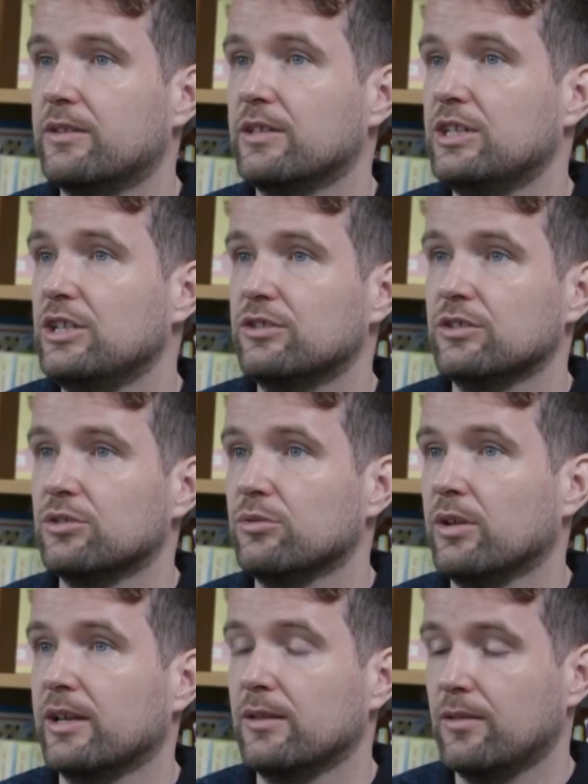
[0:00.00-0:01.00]
It's a teaching
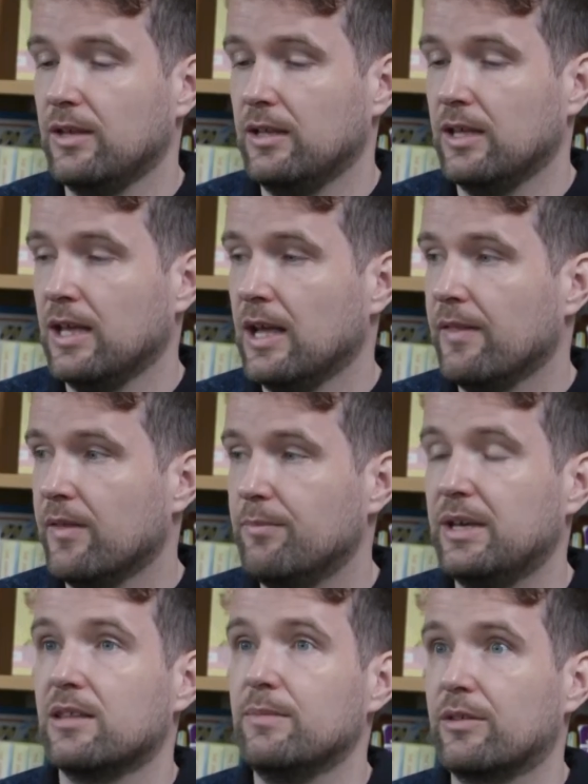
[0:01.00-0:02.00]
tool. I can see the
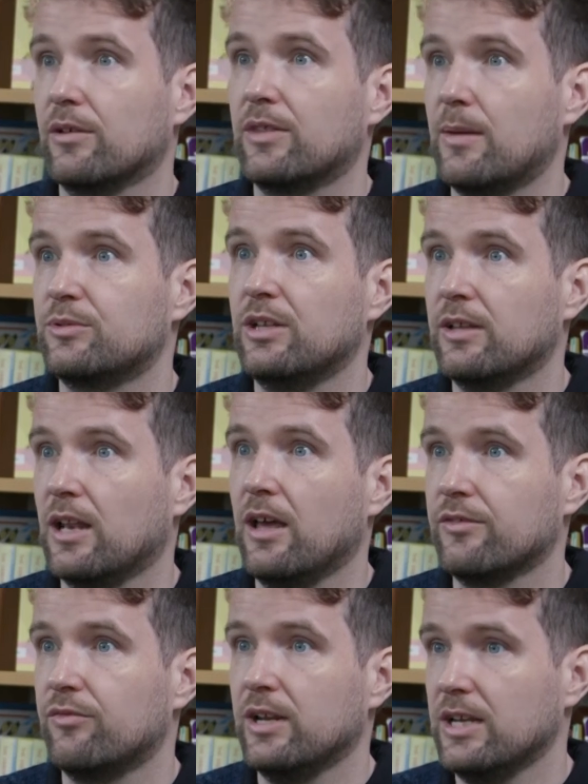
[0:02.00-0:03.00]
biggest misconception in the
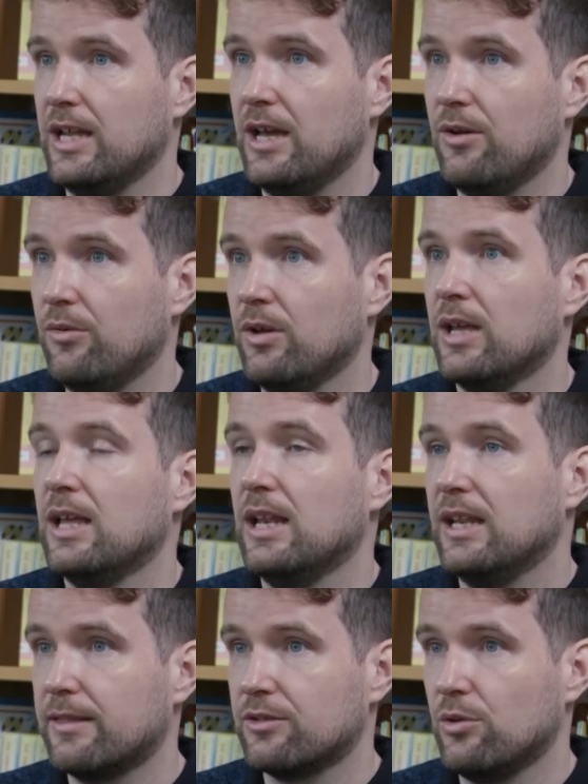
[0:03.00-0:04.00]
class right now.
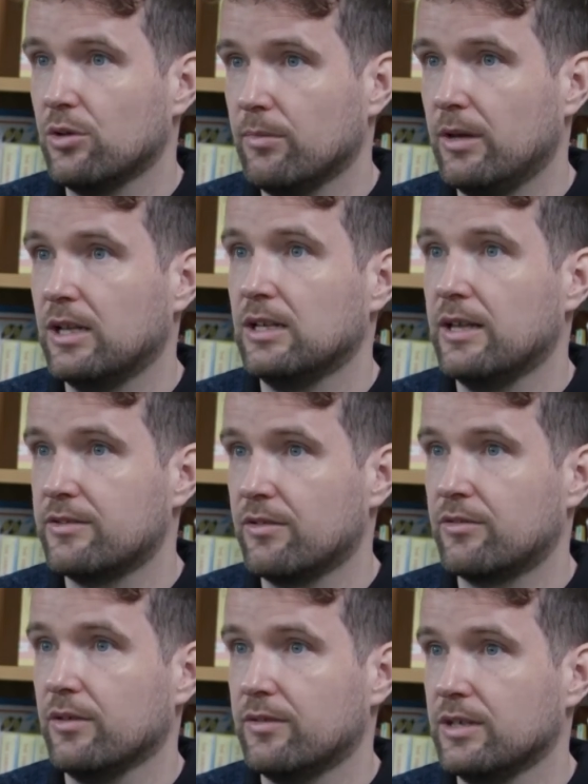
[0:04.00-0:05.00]
Let's talk about it, let's
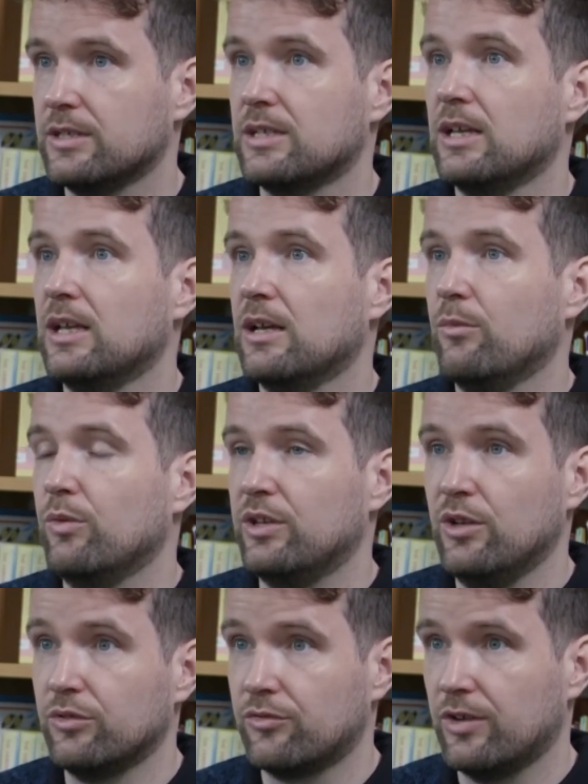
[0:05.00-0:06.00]
discuss it with
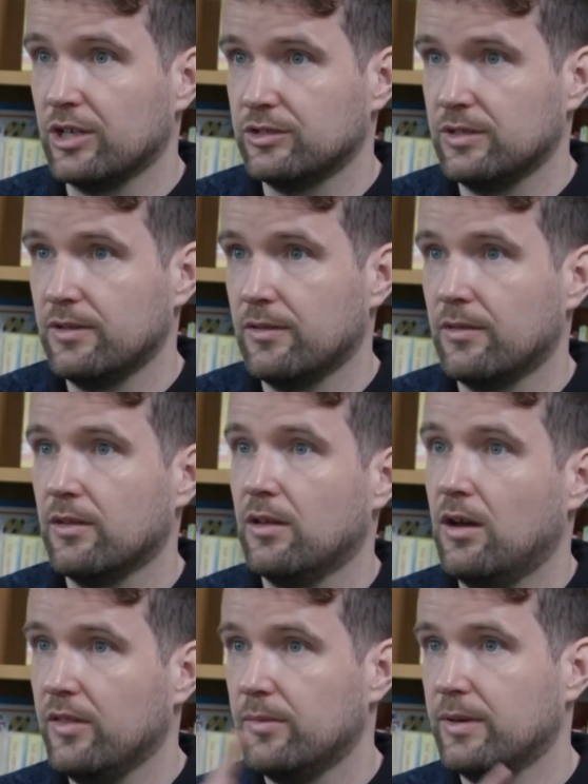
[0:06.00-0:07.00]
no distractions,
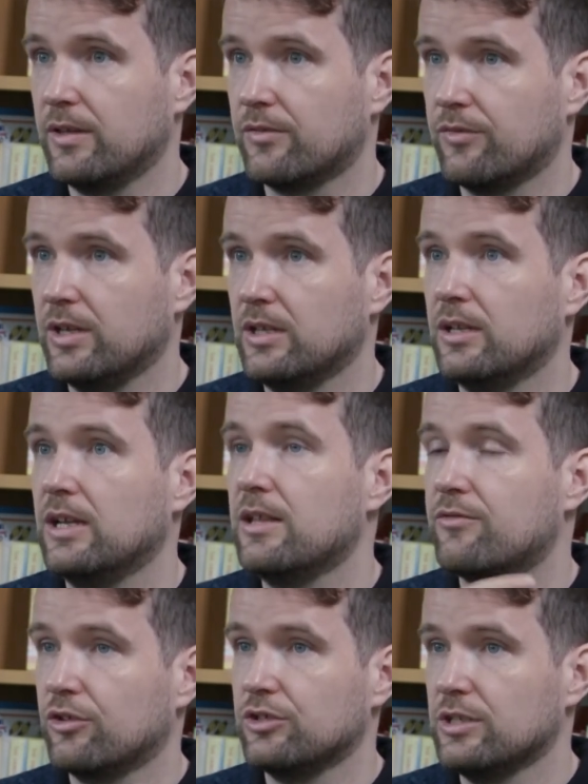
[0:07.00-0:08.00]
on the big screen,
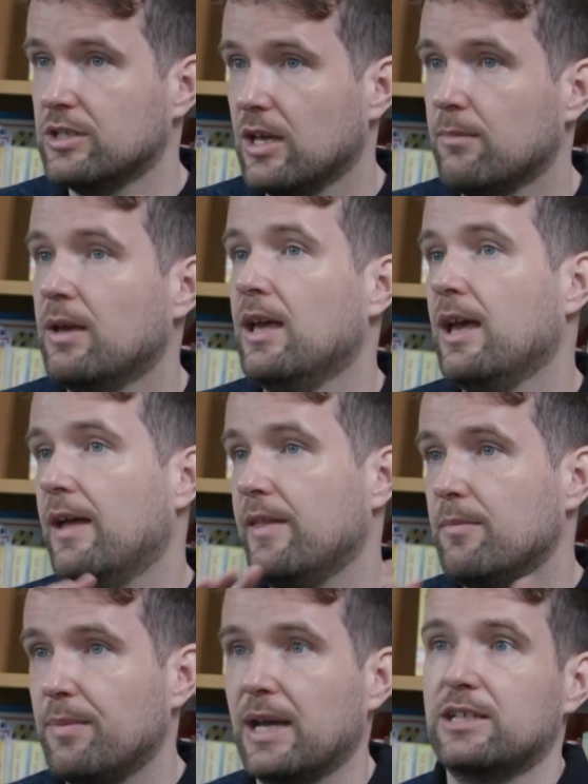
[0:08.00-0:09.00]
instruction time, and
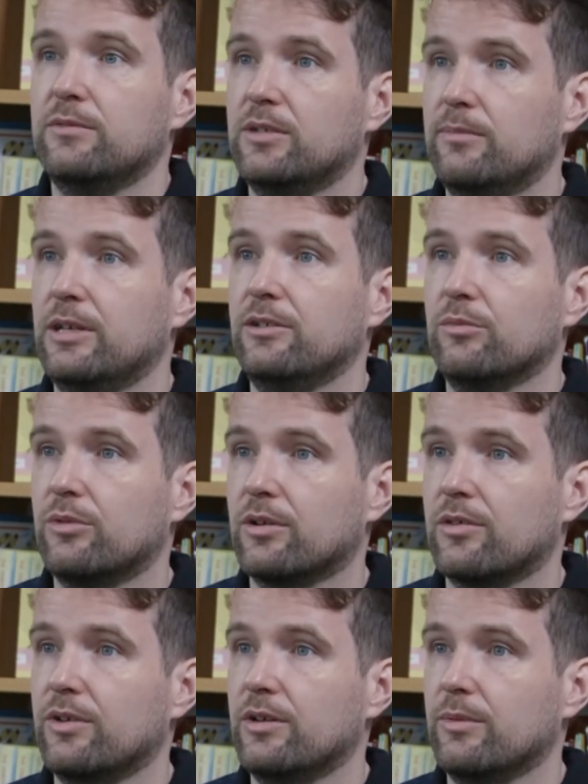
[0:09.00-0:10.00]
then back to independent work
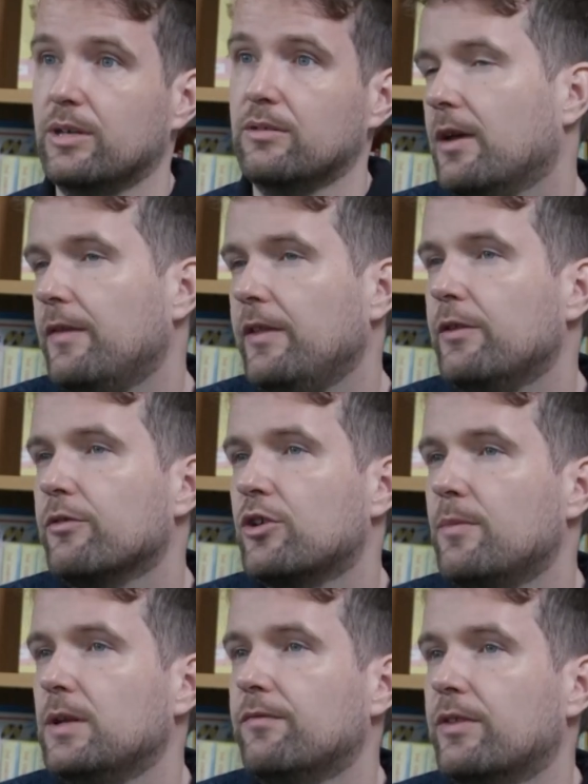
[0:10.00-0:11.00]
straight away. I think there's a
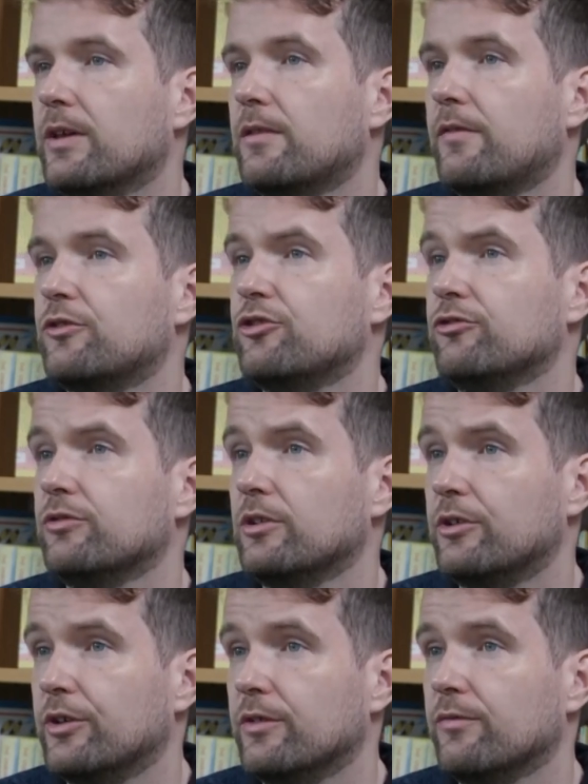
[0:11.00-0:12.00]
couple of things that the children
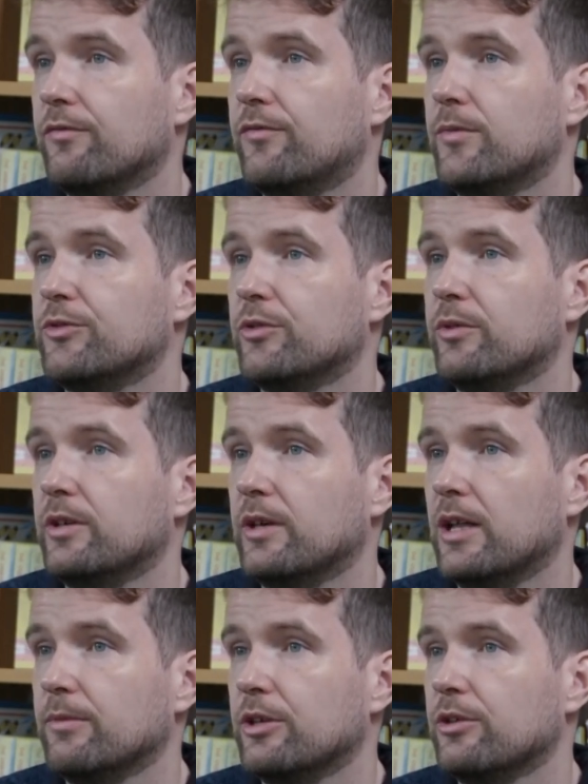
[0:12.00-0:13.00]
learn from doing
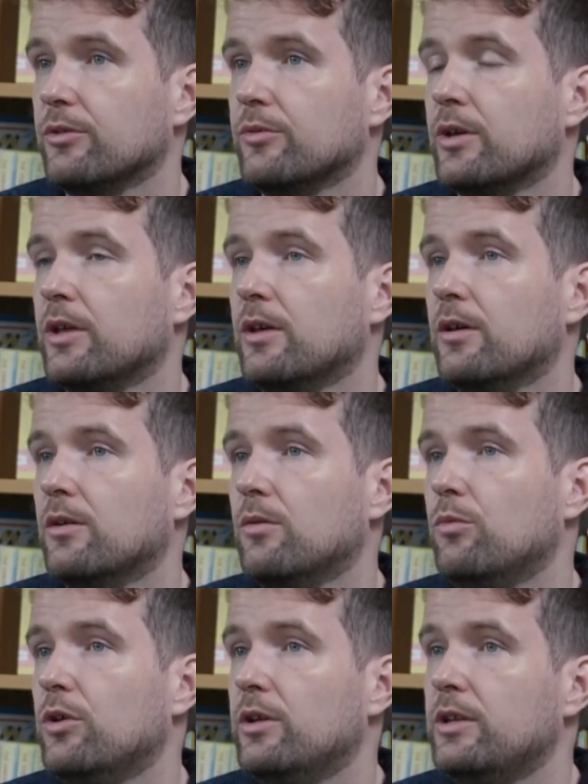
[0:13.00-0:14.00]
LbQ.
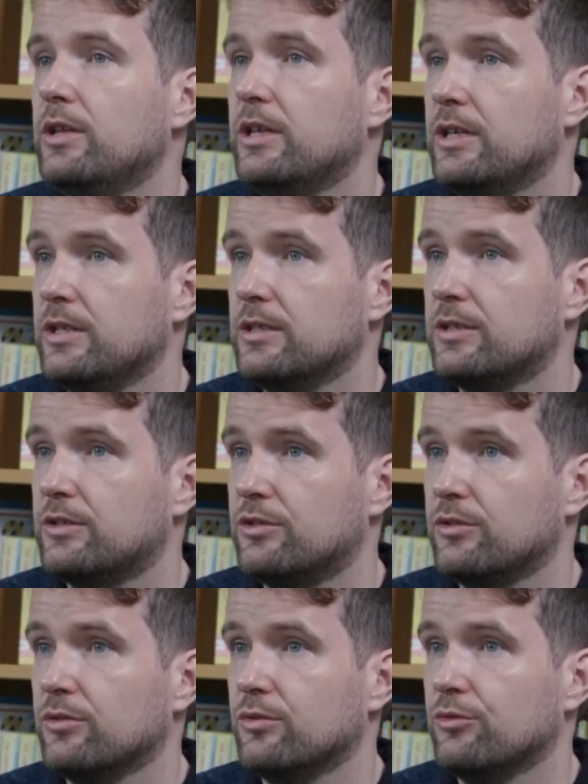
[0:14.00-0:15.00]
One is
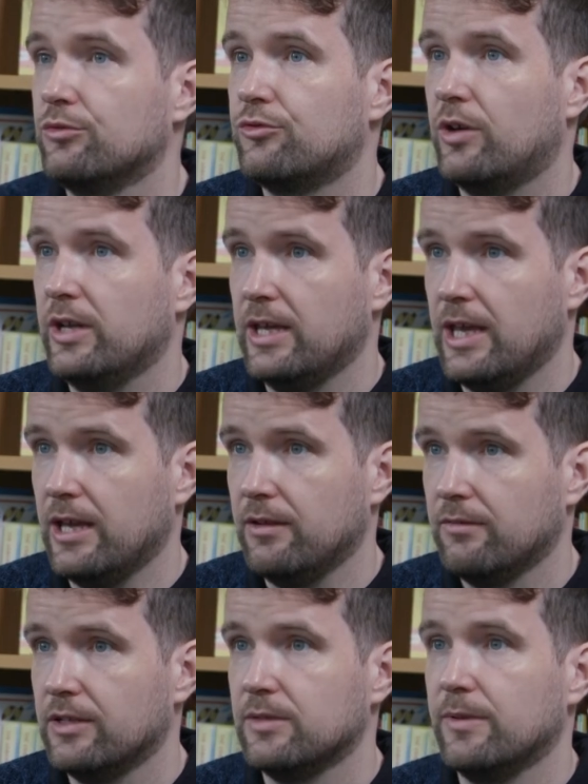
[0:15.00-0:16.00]
to try again
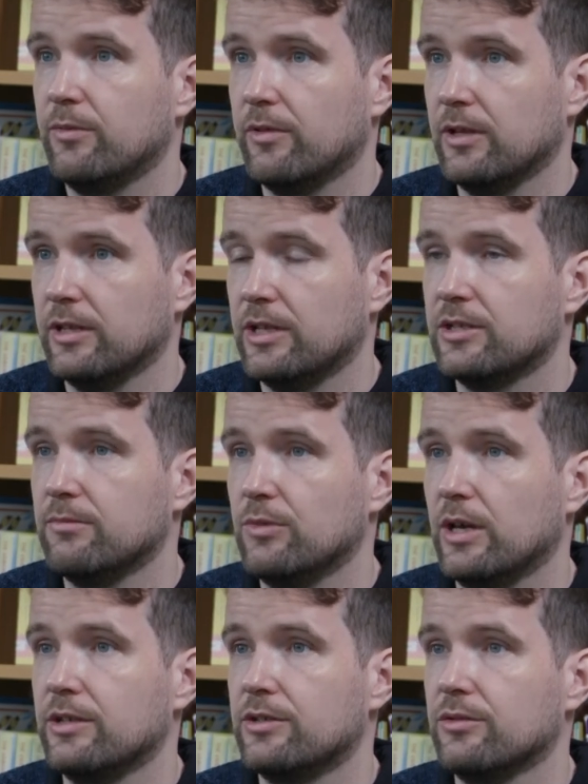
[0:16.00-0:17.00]
and to be resilient
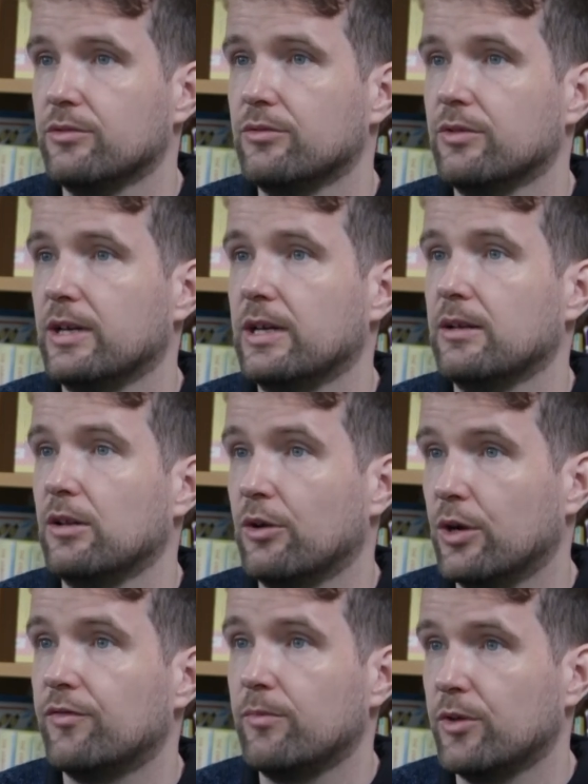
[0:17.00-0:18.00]
and to
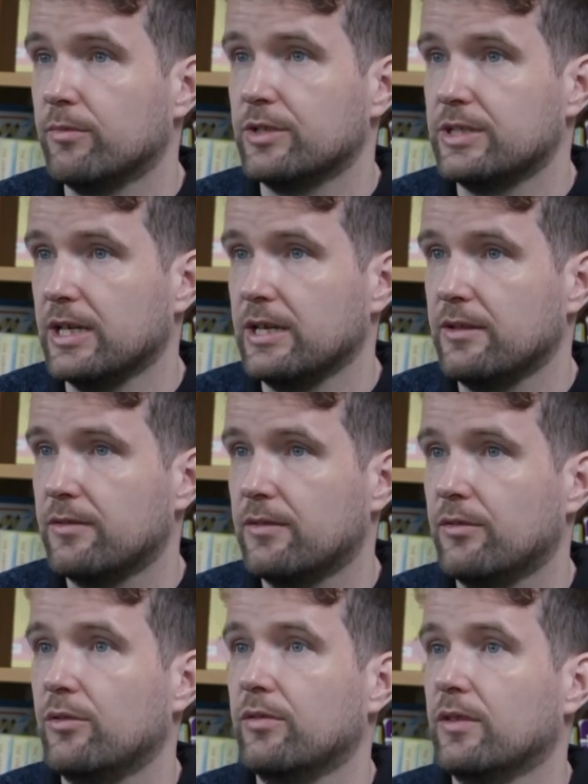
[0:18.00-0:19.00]
learn from your mistakes
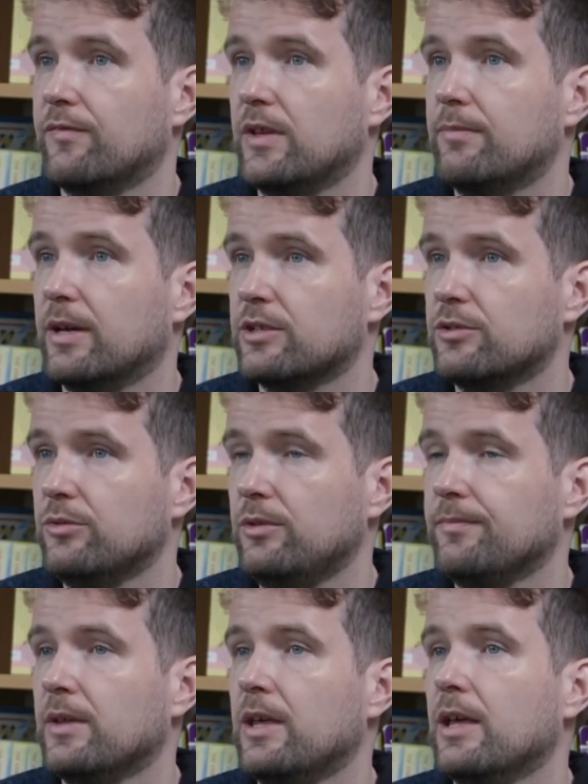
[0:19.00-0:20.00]
using the feedback tool.